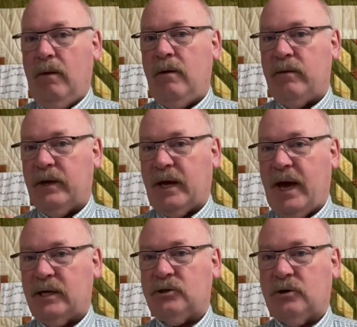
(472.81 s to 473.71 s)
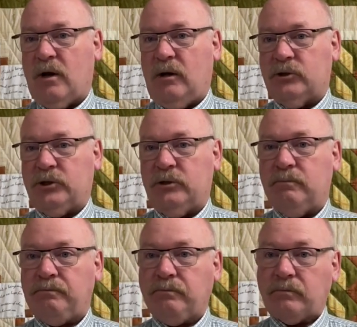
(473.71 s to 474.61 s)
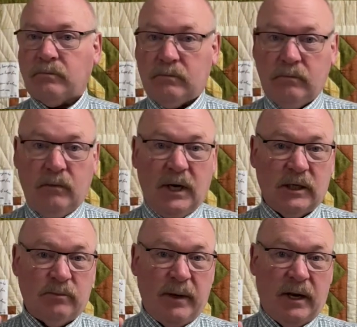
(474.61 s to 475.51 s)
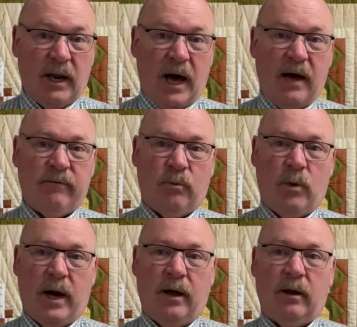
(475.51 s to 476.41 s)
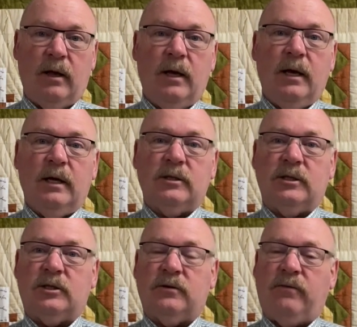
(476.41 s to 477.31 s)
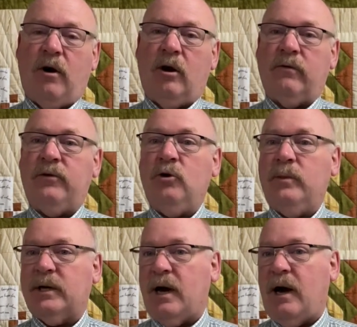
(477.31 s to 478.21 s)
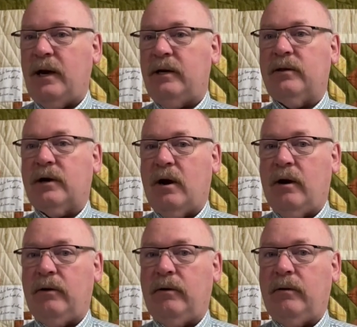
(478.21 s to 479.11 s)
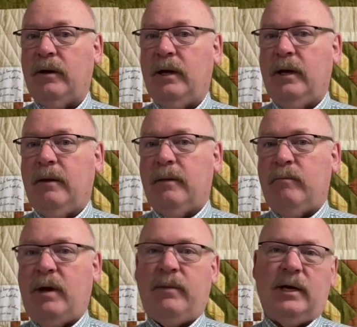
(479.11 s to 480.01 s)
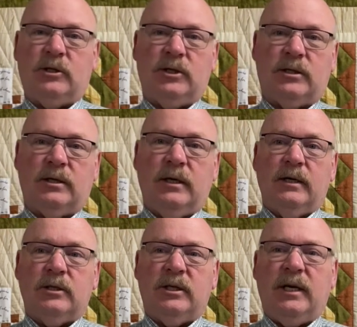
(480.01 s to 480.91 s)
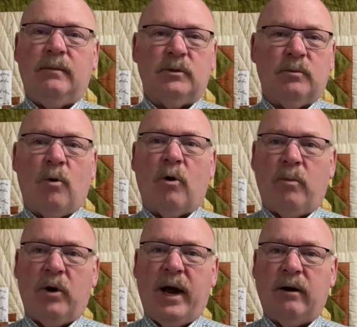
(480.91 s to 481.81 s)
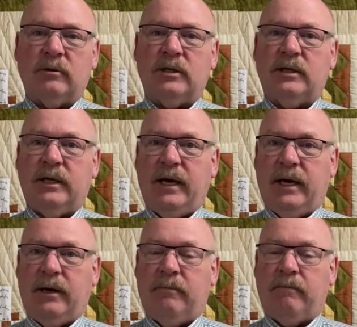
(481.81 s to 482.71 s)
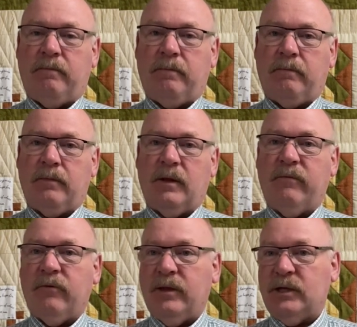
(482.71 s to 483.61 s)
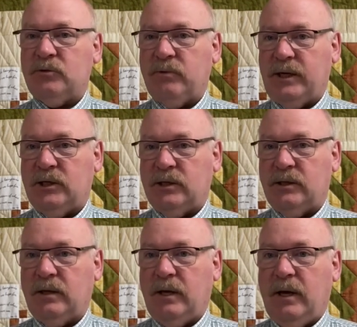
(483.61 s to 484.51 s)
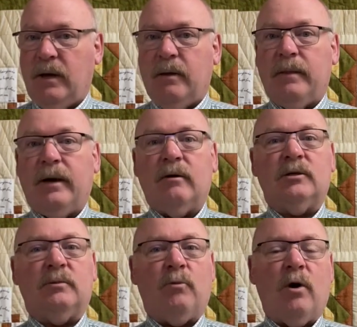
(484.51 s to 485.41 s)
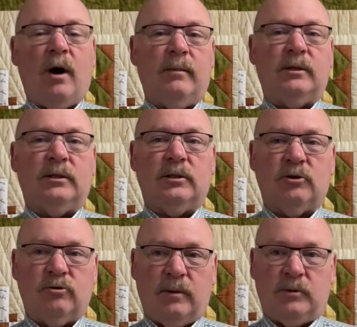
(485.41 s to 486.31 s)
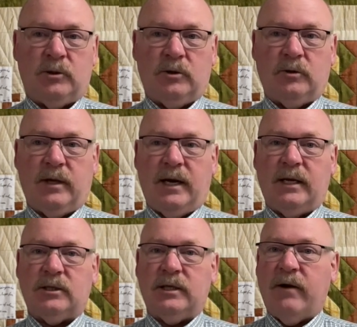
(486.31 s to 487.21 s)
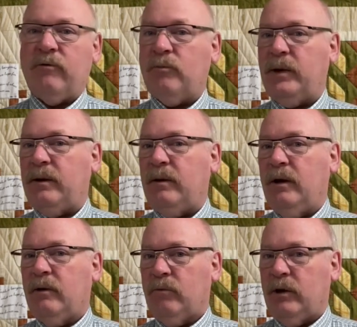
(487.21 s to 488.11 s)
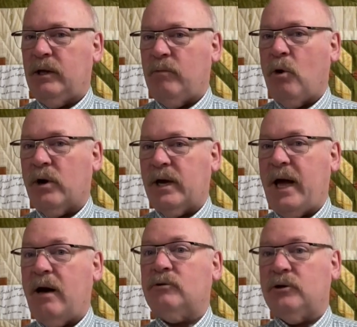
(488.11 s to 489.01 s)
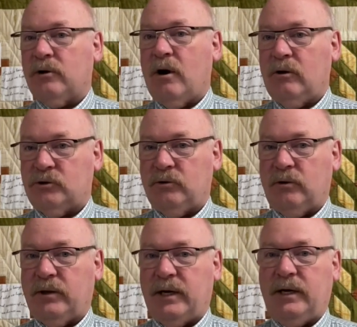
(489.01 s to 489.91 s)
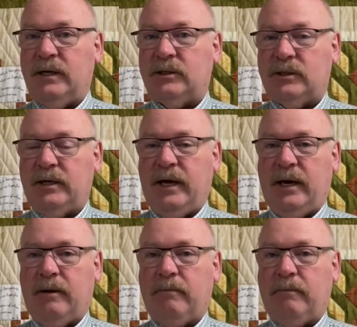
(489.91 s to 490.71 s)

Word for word: the cancel culture has been alive and well since the fall of humankind in the garden. Maybe it just seems more pronounced today. For this reason, there is a promise in Scripture that has never been really more countercultural than it is today.